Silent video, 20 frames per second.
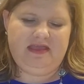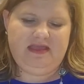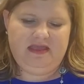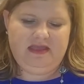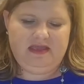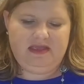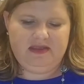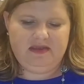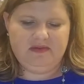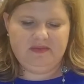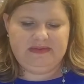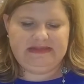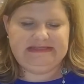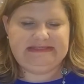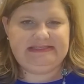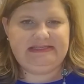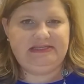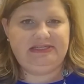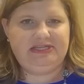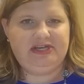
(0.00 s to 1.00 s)
Here we
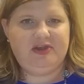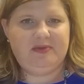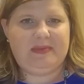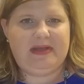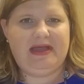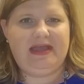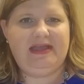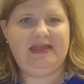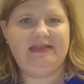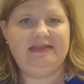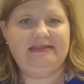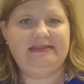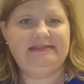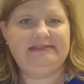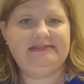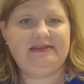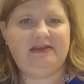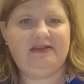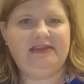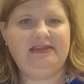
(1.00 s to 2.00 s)
see Jeremiah, he's
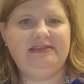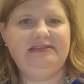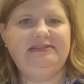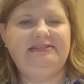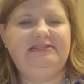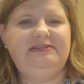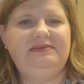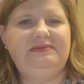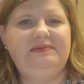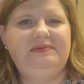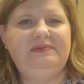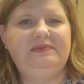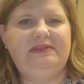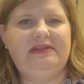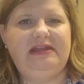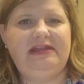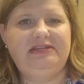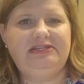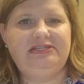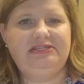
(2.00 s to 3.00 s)
talking to the
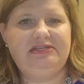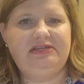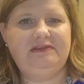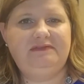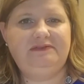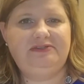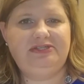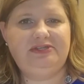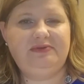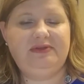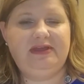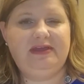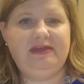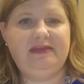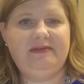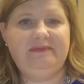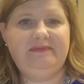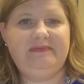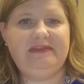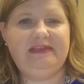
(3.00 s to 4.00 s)
nation of
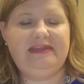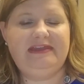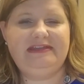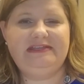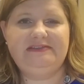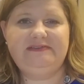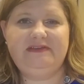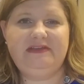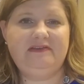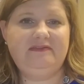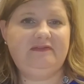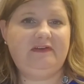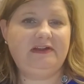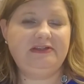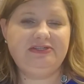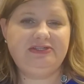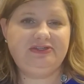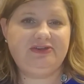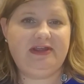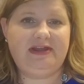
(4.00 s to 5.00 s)
Judah, and he's very
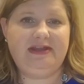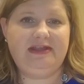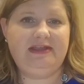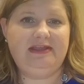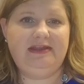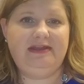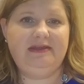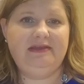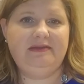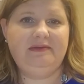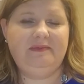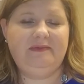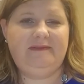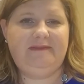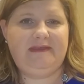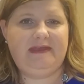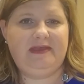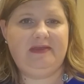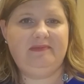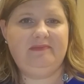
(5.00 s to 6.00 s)
frustrated with
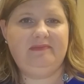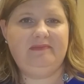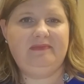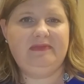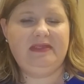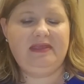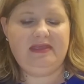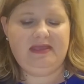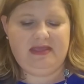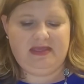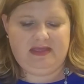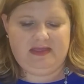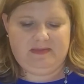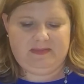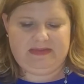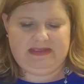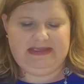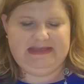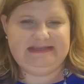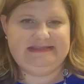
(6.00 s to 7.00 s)
them
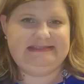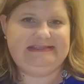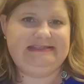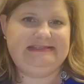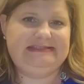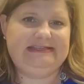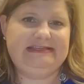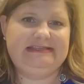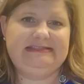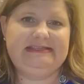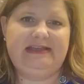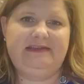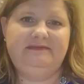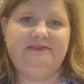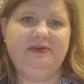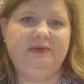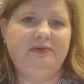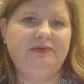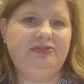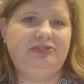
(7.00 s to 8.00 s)
because he says, I've
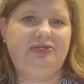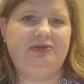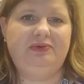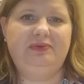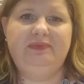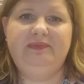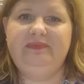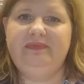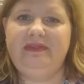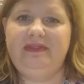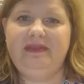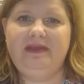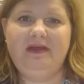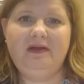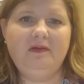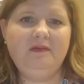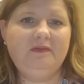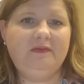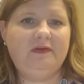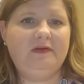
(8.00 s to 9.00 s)
told you
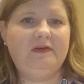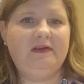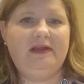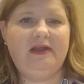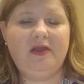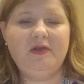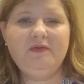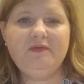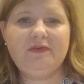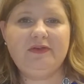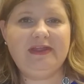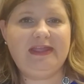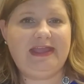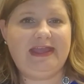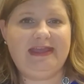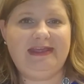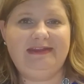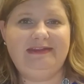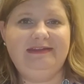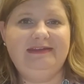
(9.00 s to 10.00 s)
over and over
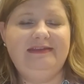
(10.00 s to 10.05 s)
again